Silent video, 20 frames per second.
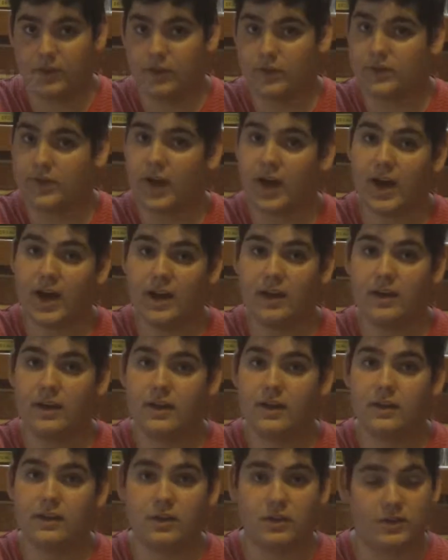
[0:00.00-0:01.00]
The
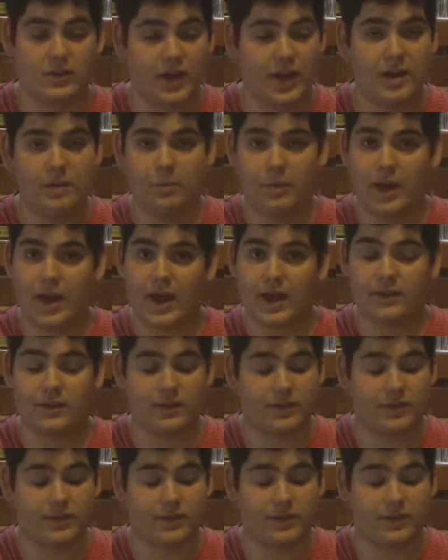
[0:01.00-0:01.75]
Titan Black,